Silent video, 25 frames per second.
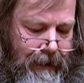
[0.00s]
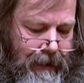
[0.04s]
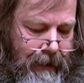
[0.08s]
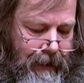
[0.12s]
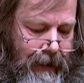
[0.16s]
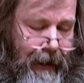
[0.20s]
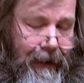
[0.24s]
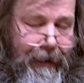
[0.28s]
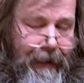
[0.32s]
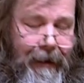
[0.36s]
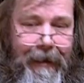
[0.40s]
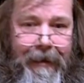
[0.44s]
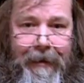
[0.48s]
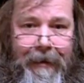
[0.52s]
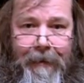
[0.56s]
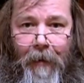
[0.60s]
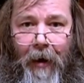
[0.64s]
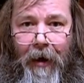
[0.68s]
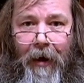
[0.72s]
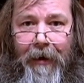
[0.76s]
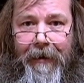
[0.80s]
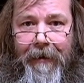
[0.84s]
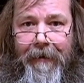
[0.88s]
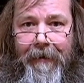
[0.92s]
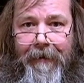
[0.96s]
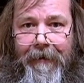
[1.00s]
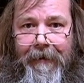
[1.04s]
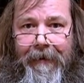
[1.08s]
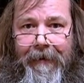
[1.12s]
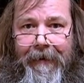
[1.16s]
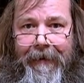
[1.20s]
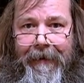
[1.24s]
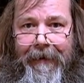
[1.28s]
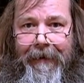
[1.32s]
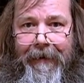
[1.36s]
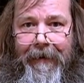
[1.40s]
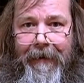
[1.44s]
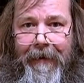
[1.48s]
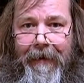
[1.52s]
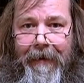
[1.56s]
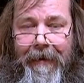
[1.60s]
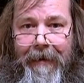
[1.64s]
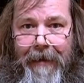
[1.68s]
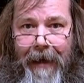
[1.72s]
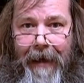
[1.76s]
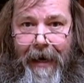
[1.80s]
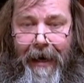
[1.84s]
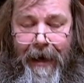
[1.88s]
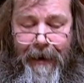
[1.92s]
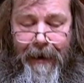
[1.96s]
in these modern
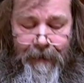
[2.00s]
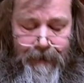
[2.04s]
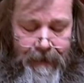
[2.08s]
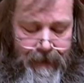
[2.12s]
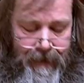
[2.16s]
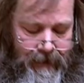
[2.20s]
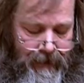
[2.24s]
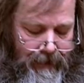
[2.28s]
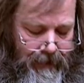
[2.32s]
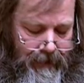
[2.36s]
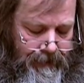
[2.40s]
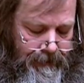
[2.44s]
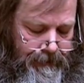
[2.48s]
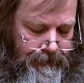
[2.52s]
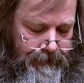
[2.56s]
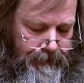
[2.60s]
times.